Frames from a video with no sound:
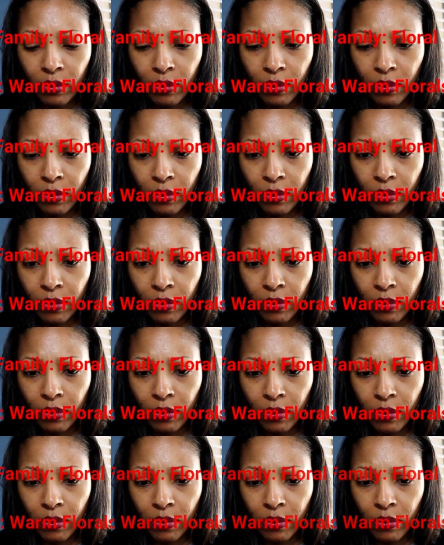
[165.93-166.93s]

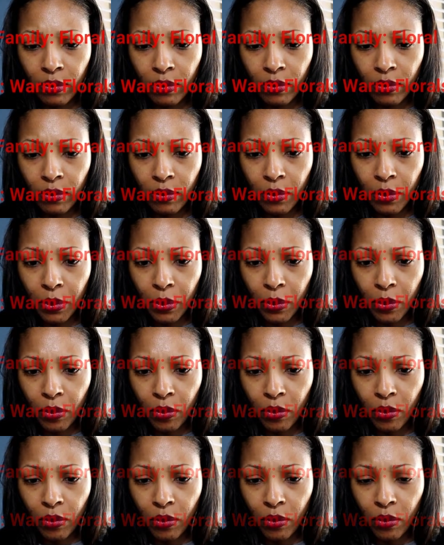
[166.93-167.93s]

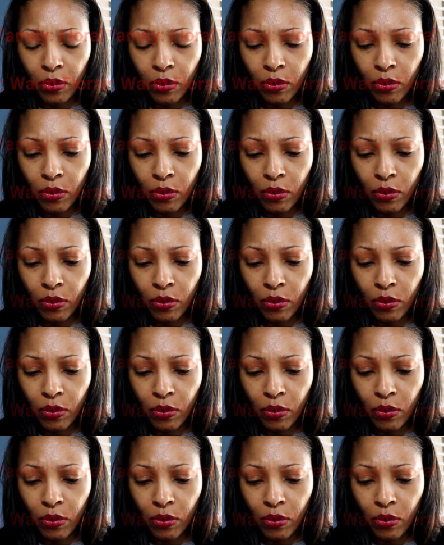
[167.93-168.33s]
Nothing is said.